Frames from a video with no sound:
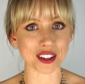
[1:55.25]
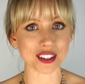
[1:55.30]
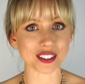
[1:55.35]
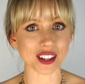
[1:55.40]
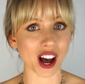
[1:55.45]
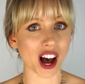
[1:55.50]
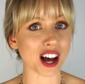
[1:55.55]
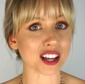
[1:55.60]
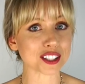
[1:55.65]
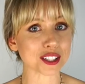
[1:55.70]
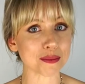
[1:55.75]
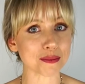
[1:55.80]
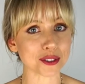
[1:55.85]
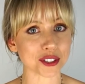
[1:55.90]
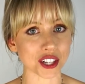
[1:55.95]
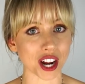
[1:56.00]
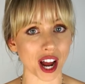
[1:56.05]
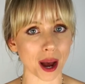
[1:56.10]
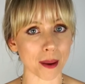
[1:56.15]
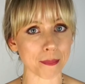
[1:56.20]
this awesome
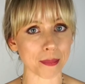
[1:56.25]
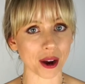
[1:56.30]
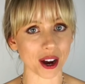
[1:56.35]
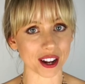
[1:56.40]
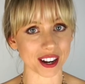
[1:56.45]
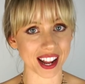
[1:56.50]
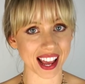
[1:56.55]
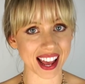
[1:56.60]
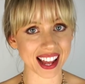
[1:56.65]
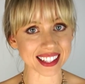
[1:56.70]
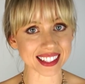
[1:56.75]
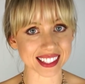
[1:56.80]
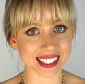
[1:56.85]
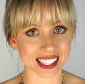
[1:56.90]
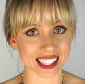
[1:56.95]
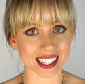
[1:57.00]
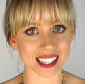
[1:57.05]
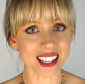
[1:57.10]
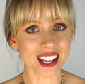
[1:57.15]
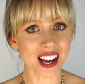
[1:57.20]
shop on
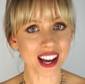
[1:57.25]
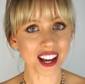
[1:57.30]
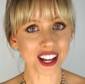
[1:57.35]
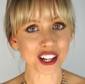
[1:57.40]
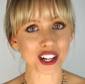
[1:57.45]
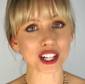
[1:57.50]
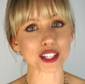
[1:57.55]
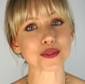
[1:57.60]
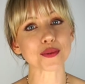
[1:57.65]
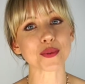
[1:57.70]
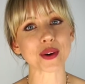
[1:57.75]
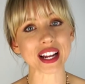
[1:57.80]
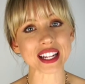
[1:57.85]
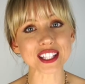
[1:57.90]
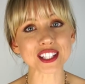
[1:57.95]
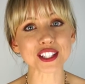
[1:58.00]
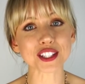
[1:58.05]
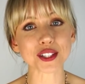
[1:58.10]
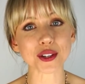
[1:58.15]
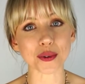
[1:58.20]
Etsy called
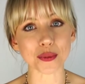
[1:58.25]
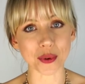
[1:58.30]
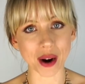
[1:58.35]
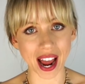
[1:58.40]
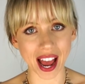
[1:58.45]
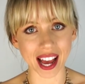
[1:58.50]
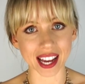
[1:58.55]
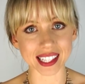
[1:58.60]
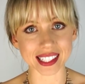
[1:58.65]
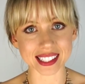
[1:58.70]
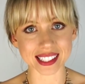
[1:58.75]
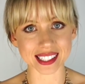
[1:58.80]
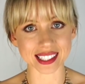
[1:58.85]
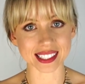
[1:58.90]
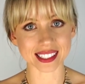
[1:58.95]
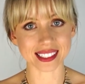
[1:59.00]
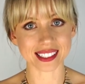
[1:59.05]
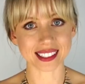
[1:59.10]
Ren's Rags.